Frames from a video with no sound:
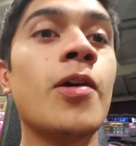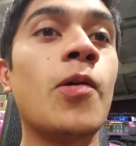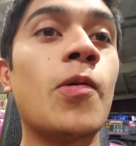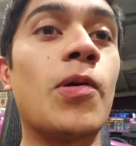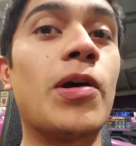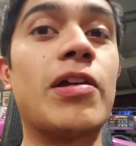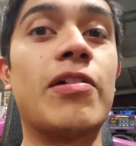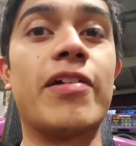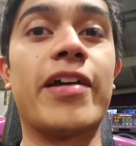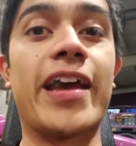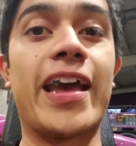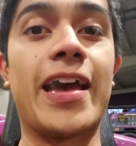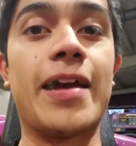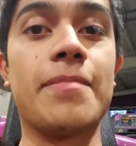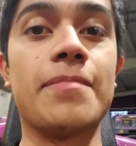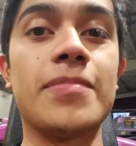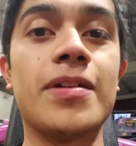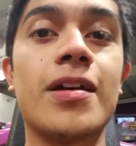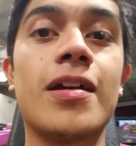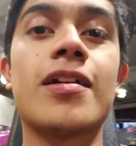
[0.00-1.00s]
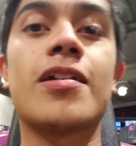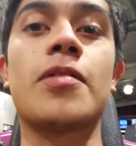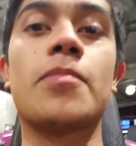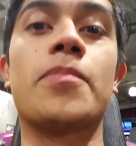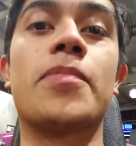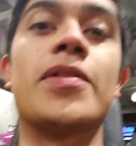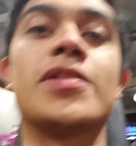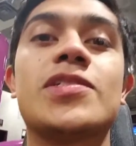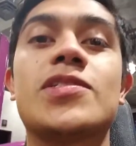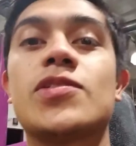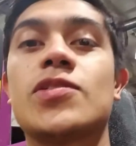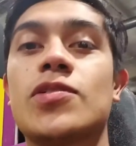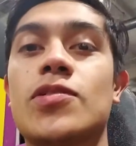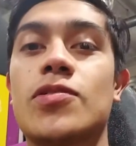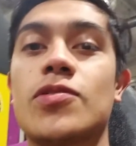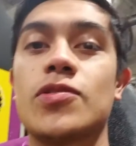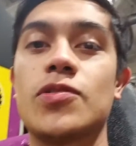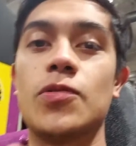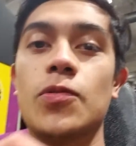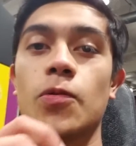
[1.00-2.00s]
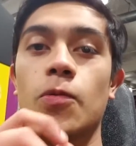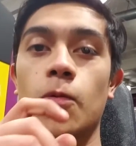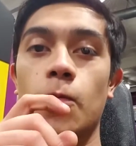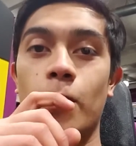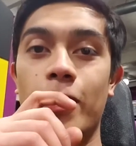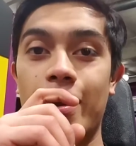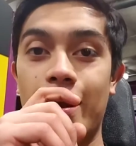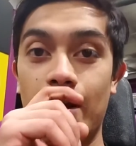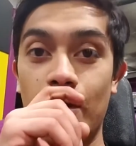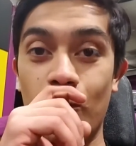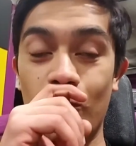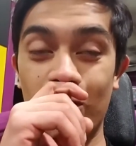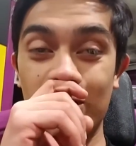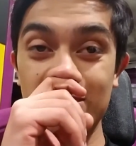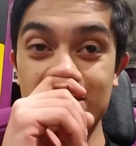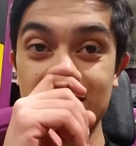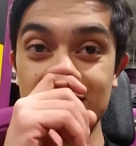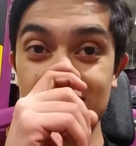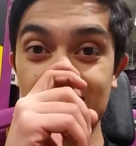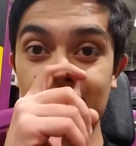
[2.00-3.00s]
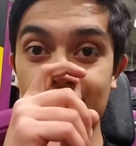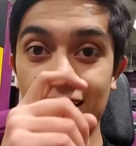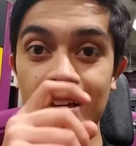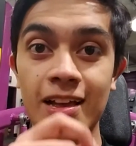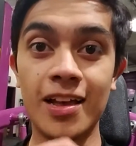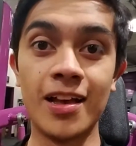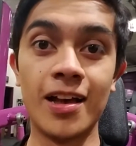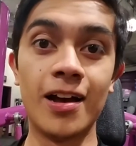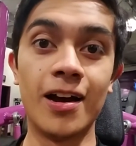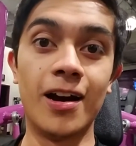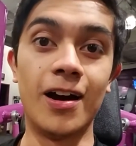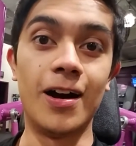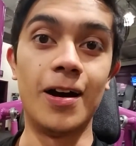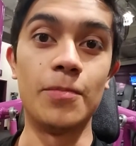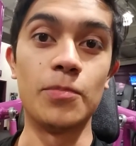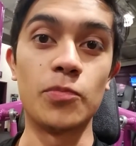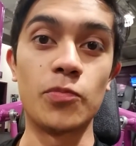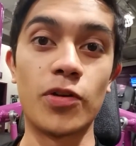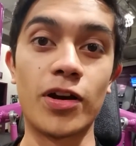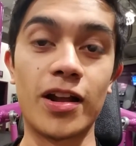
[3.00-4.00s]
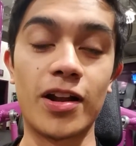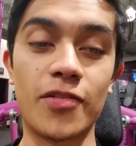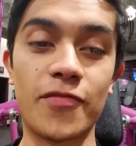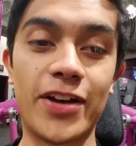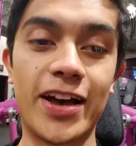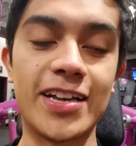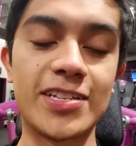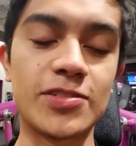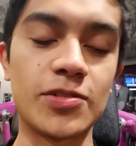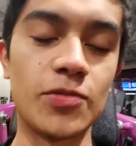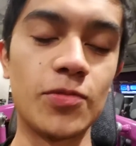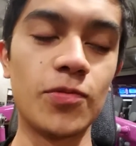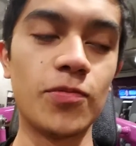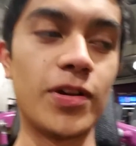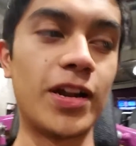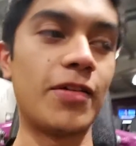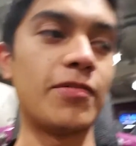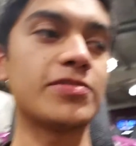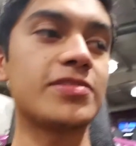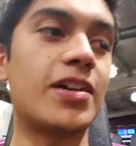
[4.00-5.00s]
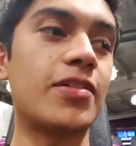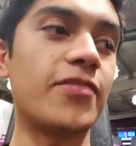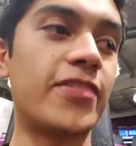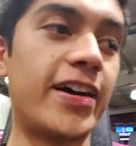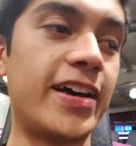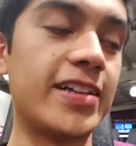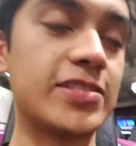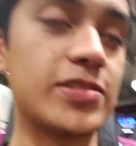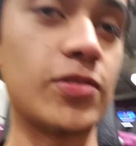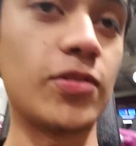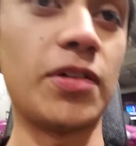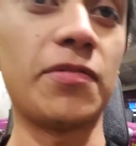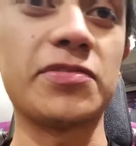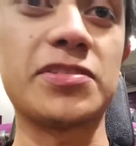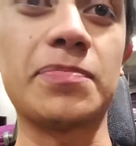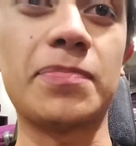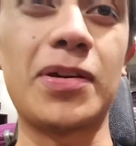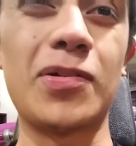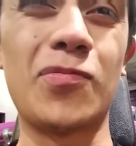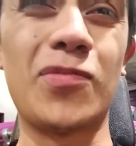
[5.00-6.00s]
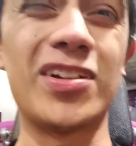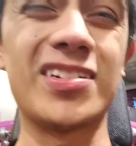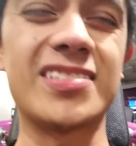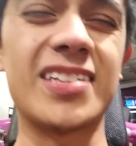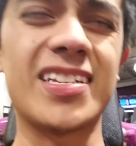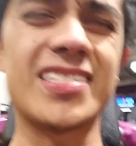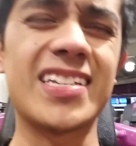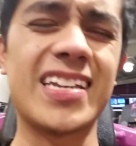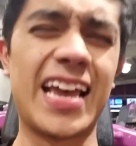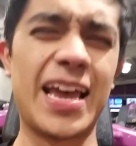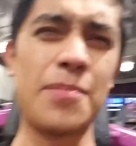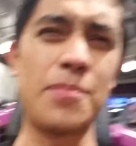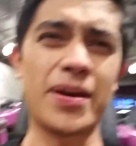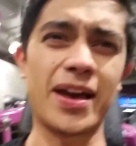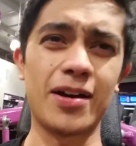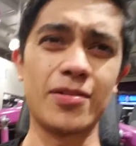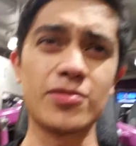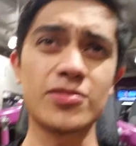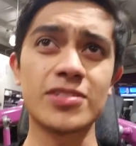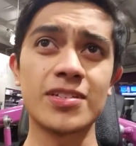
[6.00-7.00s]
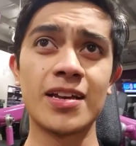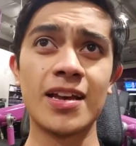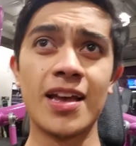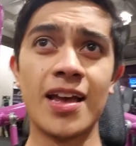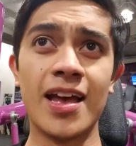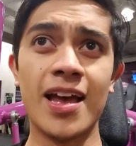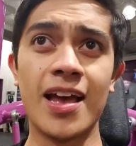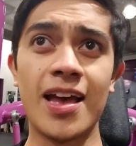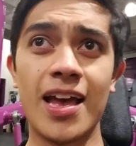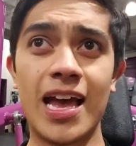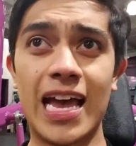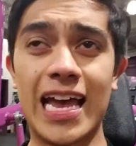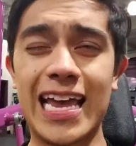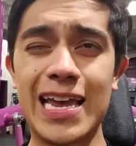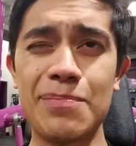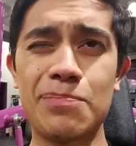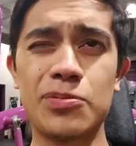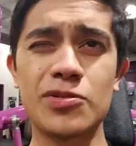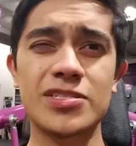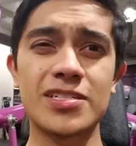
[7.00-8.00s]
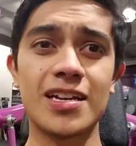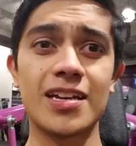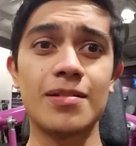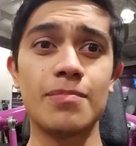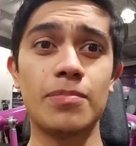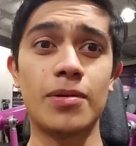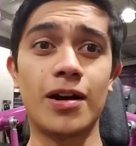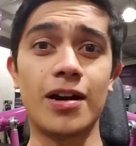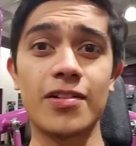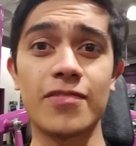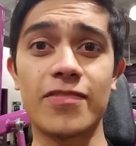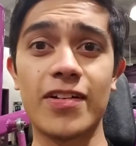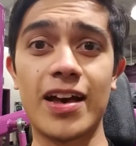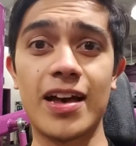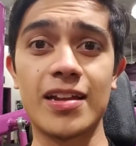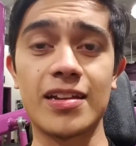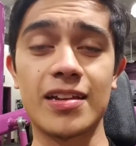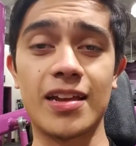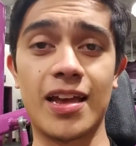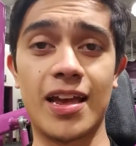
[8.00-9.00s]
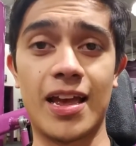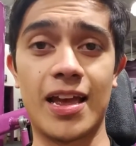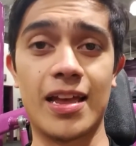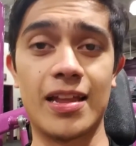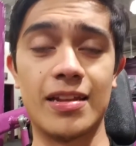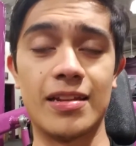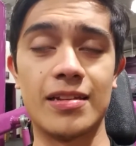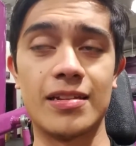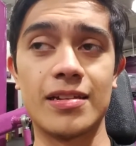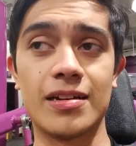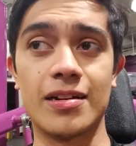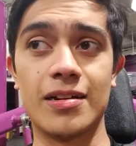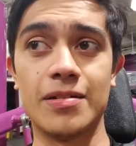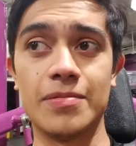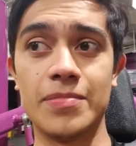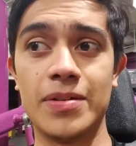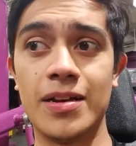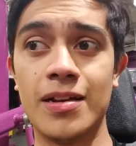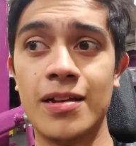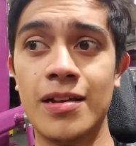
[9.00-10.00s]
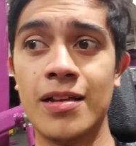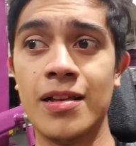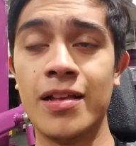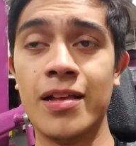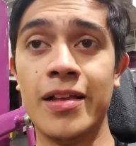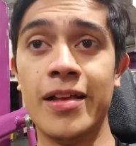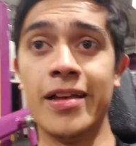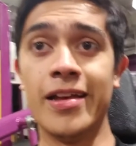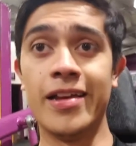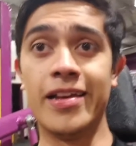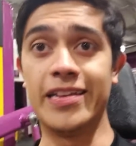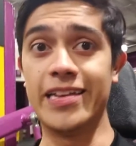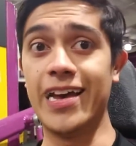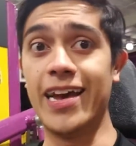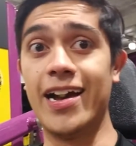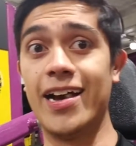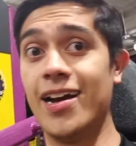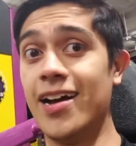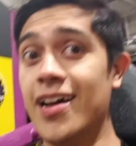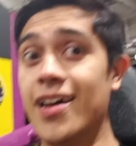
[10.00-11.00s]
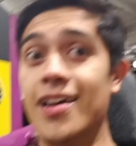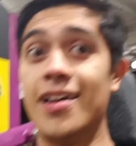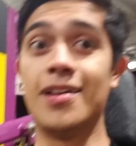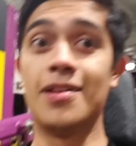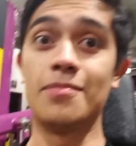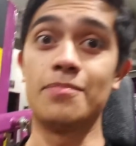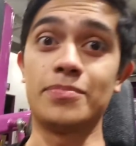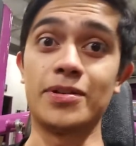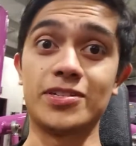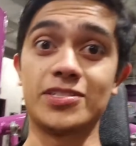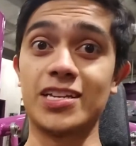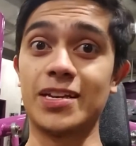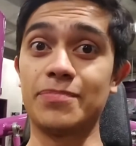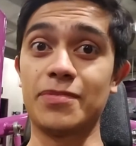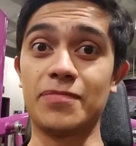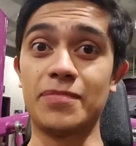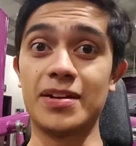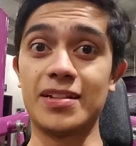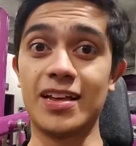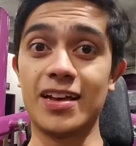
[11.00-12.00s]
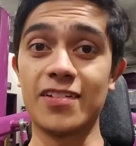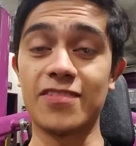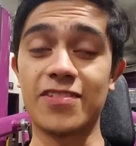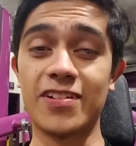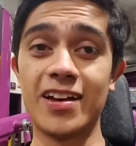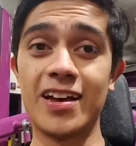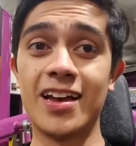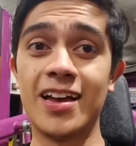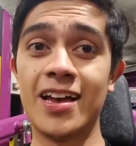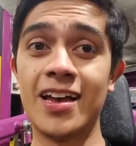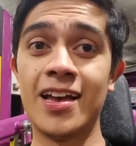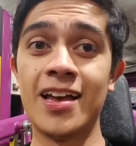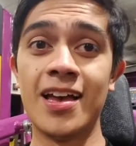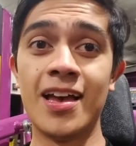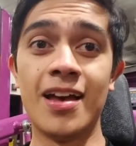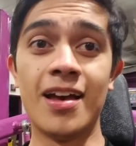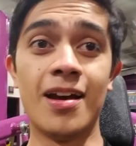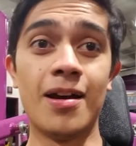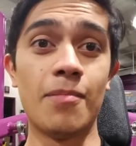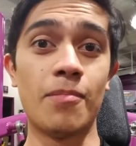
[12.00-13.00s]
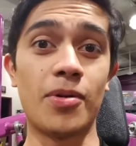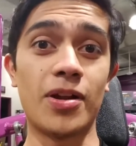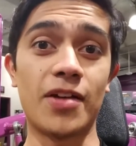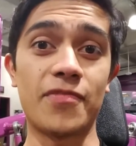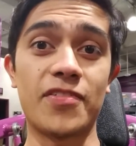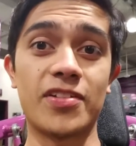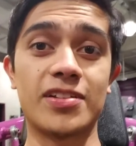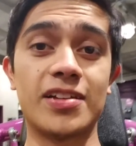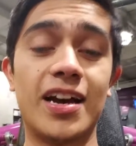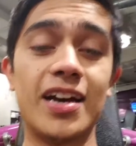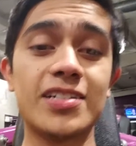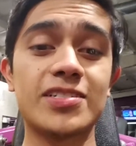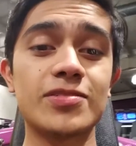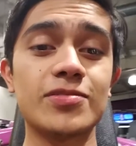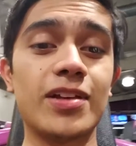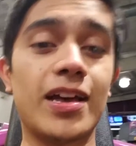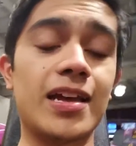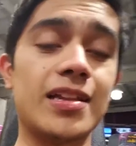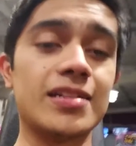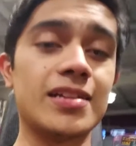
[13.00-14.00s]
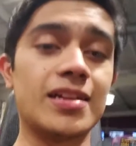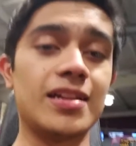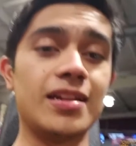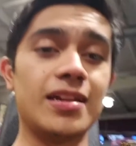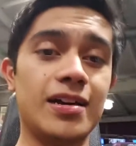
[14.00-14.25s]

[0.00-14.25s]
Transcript: where I am compared to where I was right out of high school. When I was out of high school, I was about 168 pounds, 8% body fat, and yeah, best shape of my life. When after high school ended,